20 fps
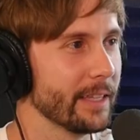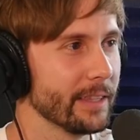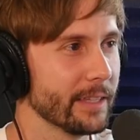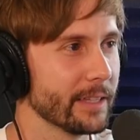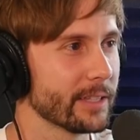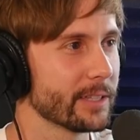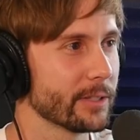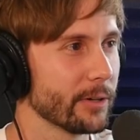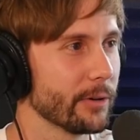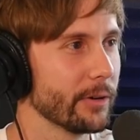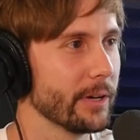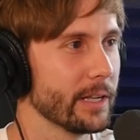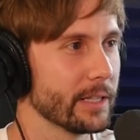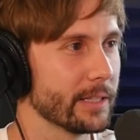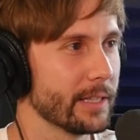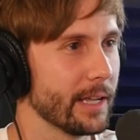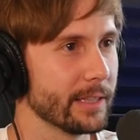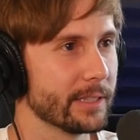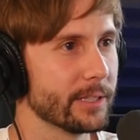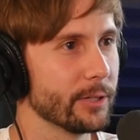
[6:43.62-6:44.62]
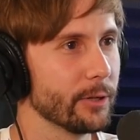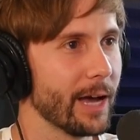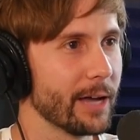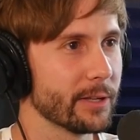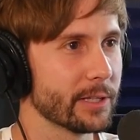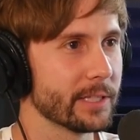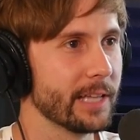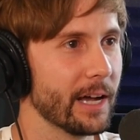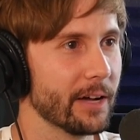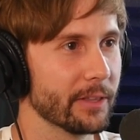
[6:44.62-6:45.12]
then the story is that two
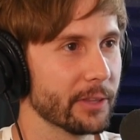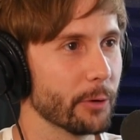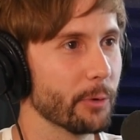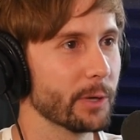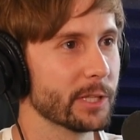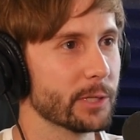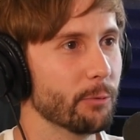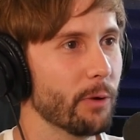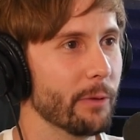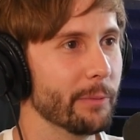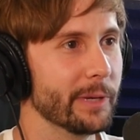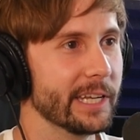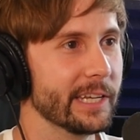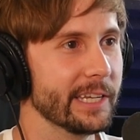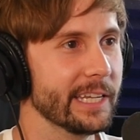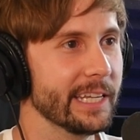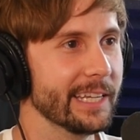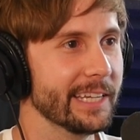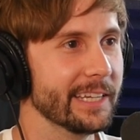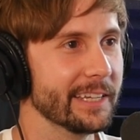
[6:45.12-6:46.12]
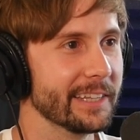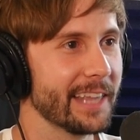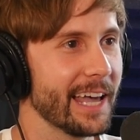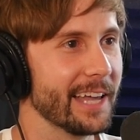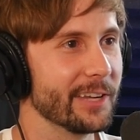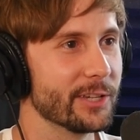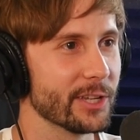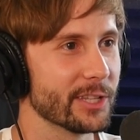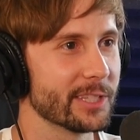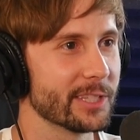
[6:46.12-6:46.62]
houses down there was a woman in need. right,